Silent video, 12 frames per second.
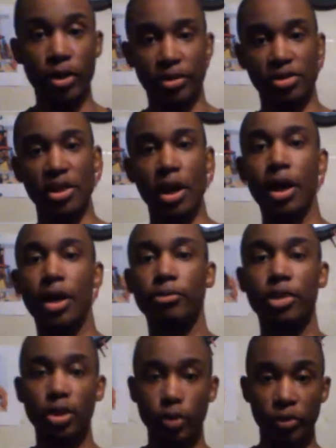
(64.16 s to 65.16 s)
outside,
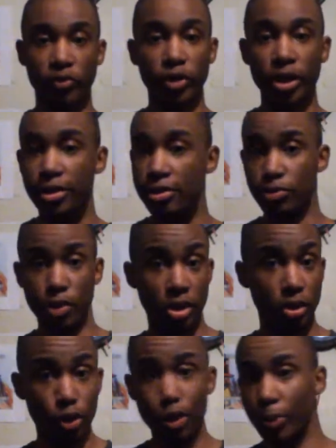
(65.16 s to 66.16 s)
meeting with friends, meeting
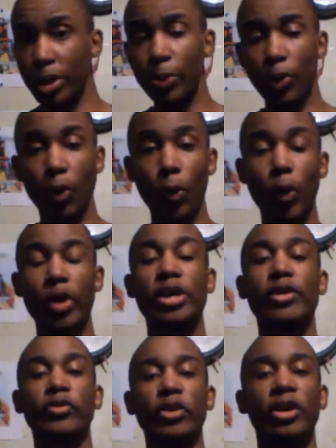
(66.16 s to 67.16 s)
new people,
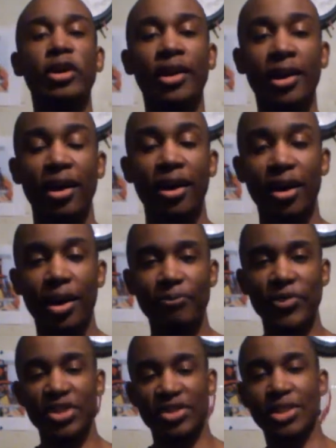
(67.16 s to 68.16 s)
whatever.
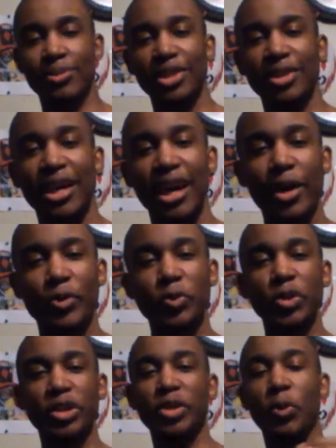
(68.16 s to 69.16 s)
This is something that I
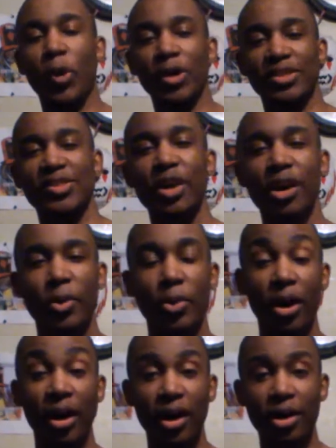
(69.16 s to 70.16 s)
really want to talk
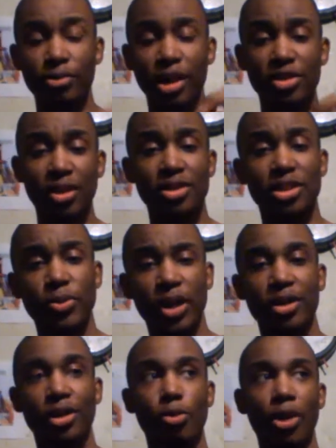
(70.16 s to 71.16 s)
about. I talked about it
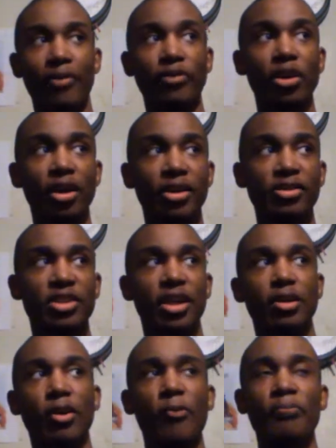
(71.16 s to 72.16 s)
on my vlogging
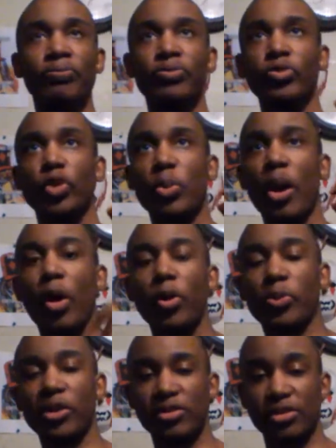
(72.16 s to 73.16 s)
channel with my own
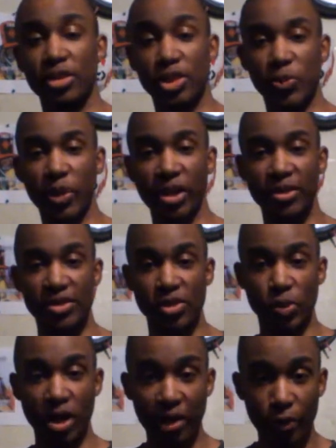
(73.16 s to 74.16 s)
personal experiences,
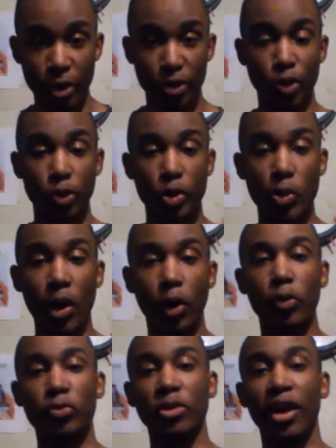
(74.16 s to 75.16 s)
what I've went through with my
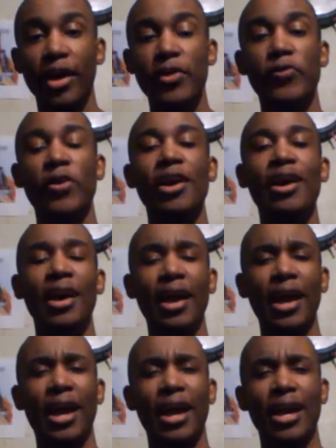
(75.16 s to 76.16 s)
own life,
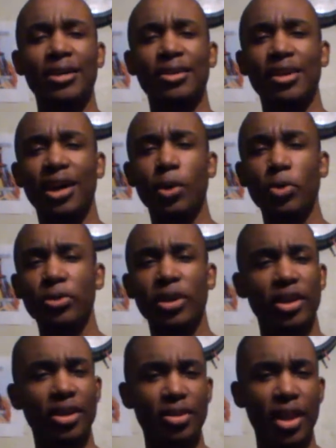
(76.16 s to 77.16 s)
and I'll be
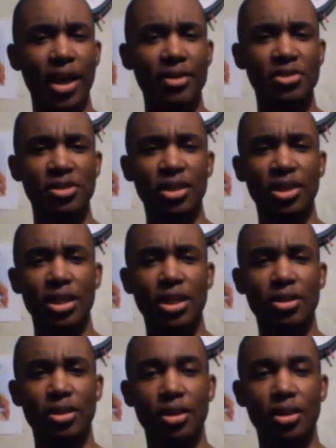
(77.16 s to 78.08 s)
linking that in